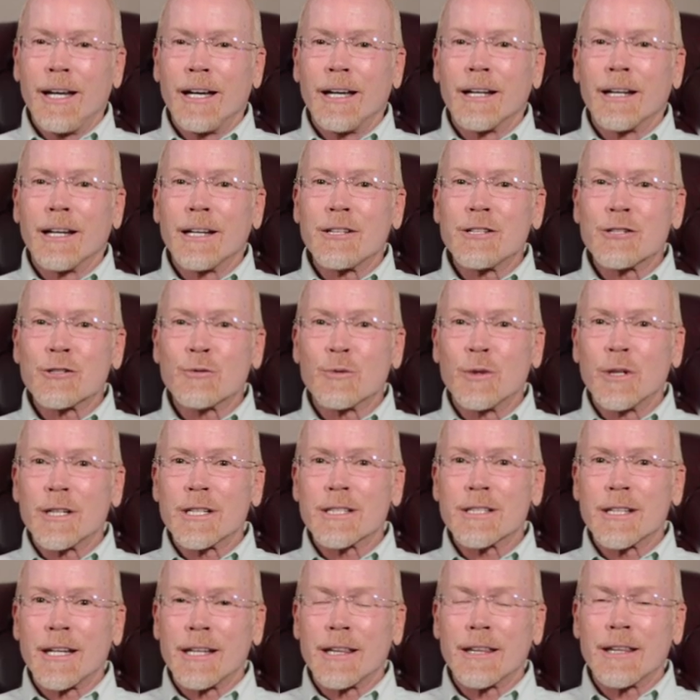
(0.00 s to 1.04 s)
And I just want
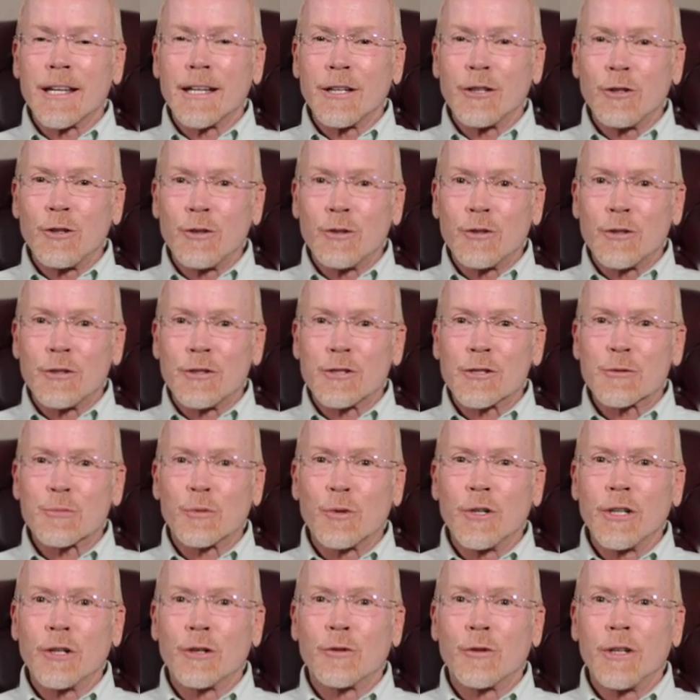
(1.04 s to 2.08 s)
to say thank you to the
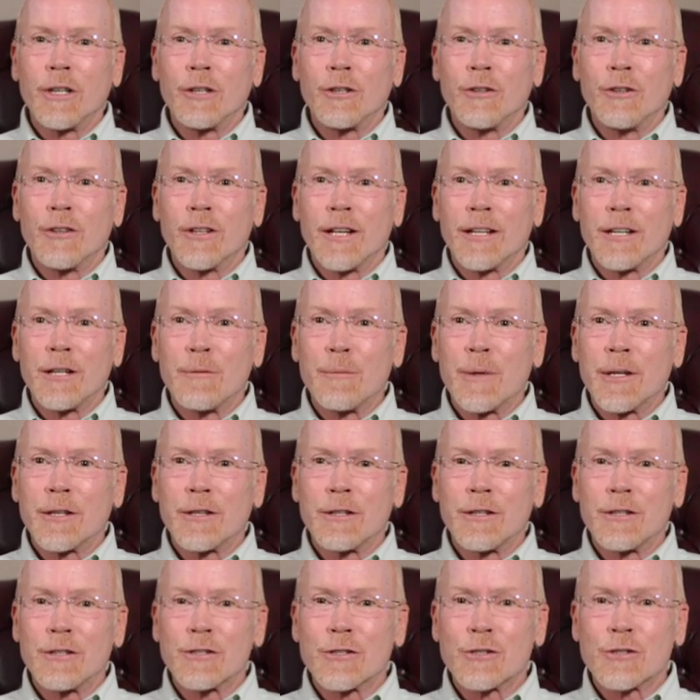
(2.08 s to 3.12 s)
Spring Creek United
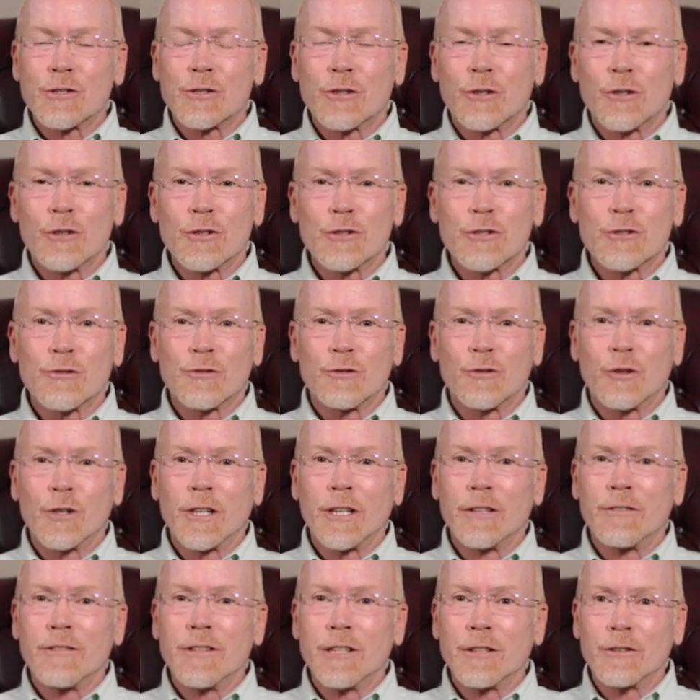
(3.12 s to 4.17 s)
Methodist Church
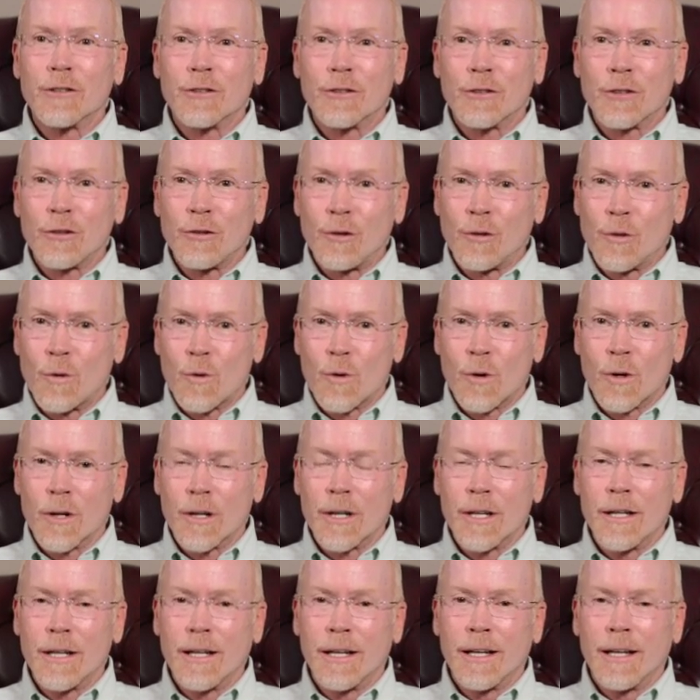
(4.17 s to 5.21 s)
for giving to the
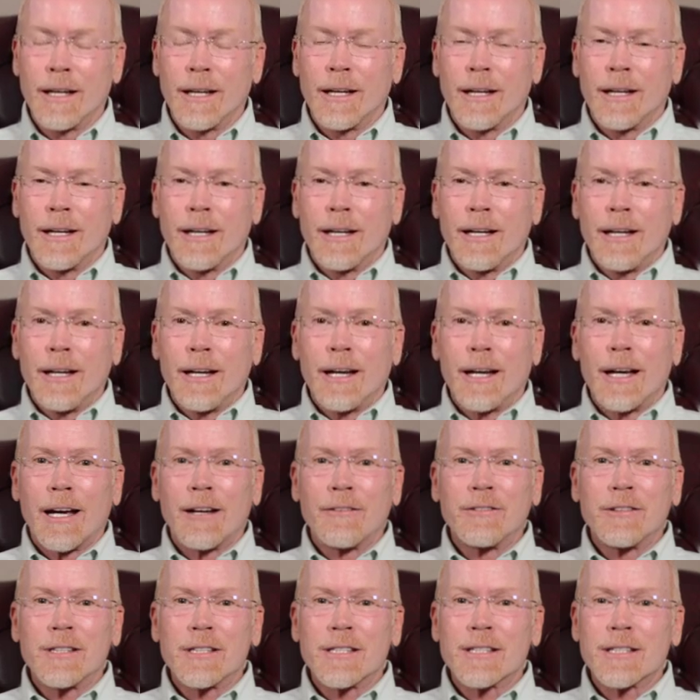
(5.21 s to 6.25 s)
Lord. I
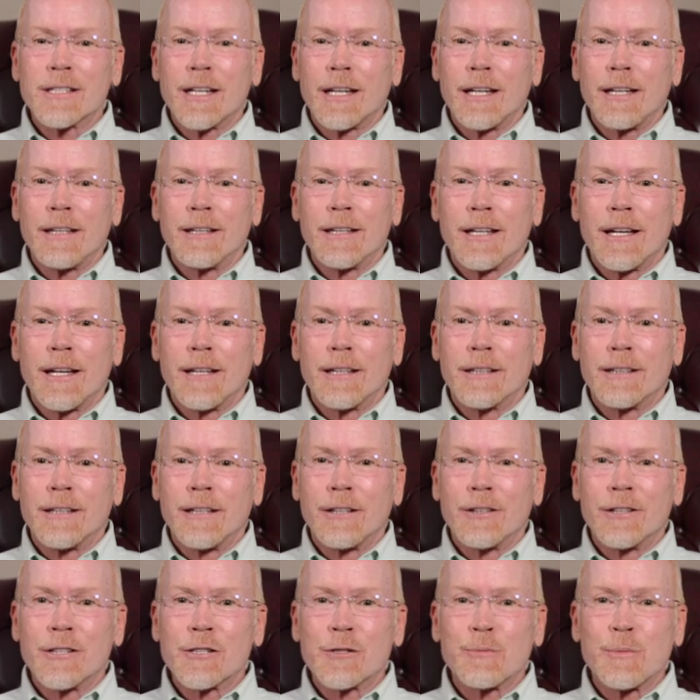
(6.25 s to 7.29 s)
have to say that
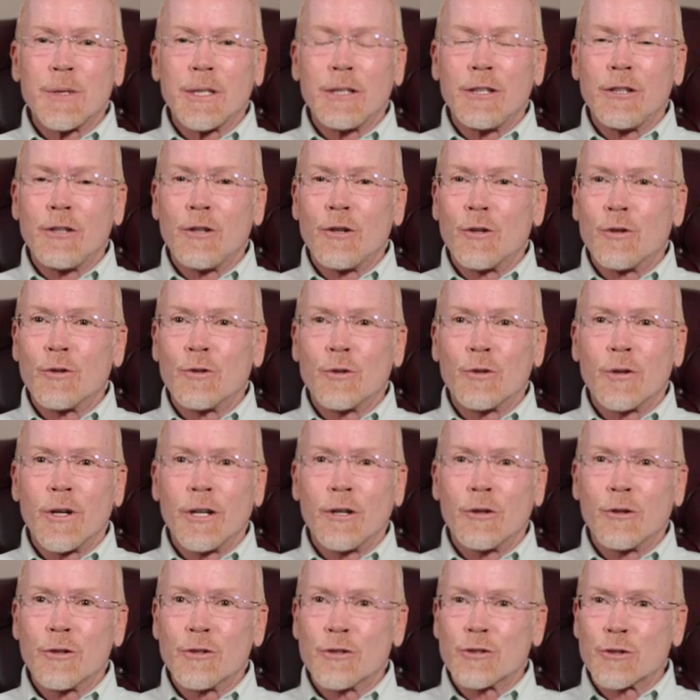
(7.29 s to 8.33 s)
there has been no
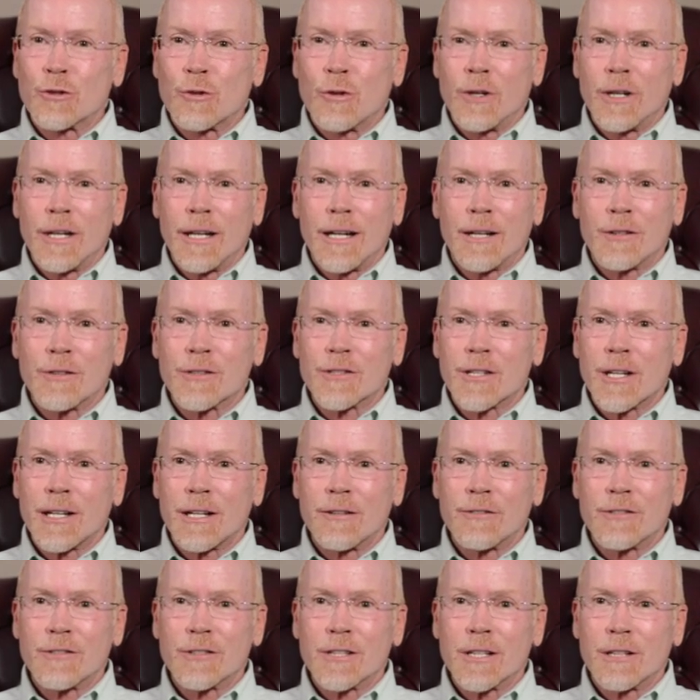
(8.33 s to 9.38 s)
greater joy
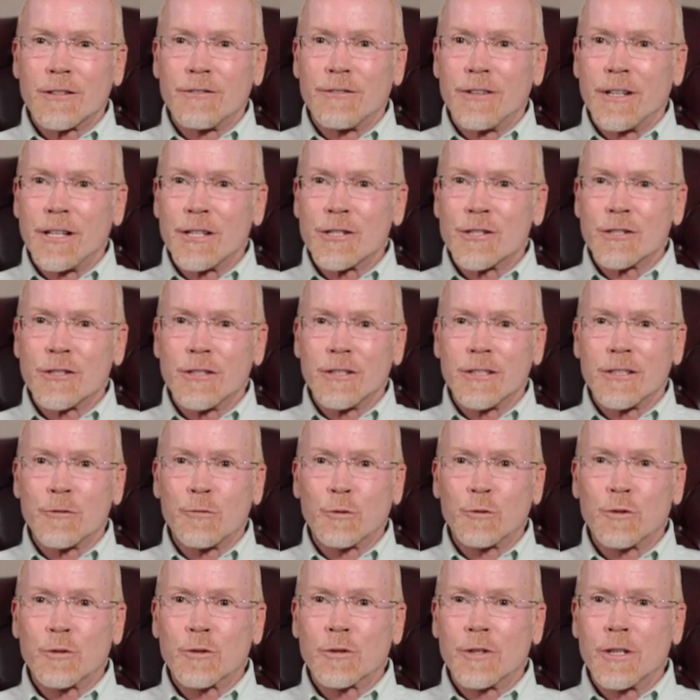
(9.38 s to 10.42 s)
outside of salvation
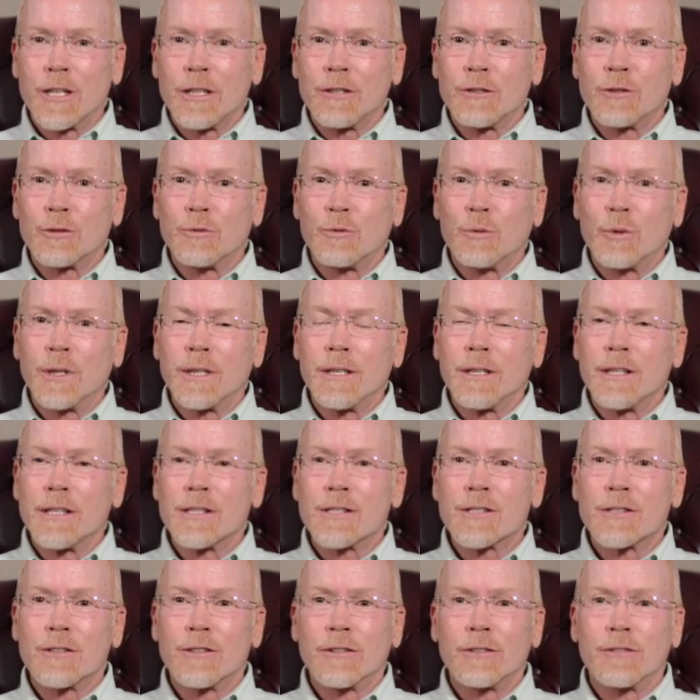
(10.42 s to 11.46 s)
than to
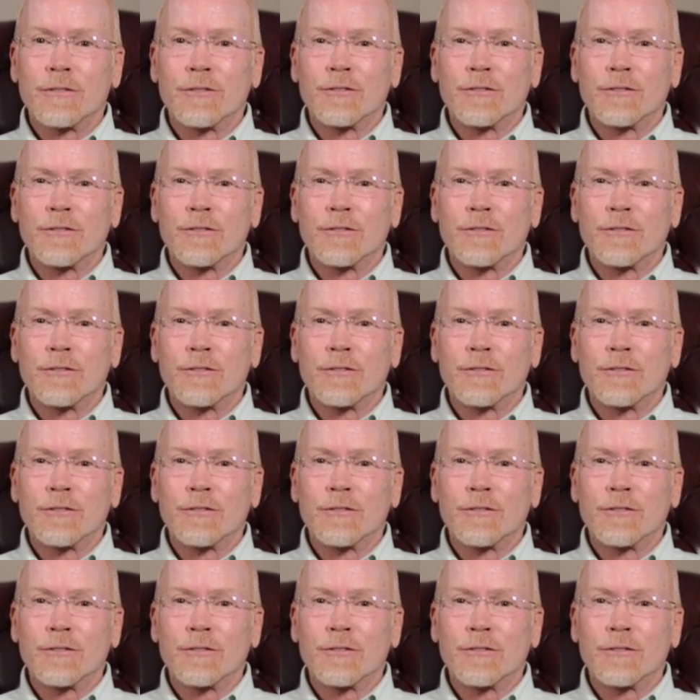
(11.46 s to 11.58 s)
witness the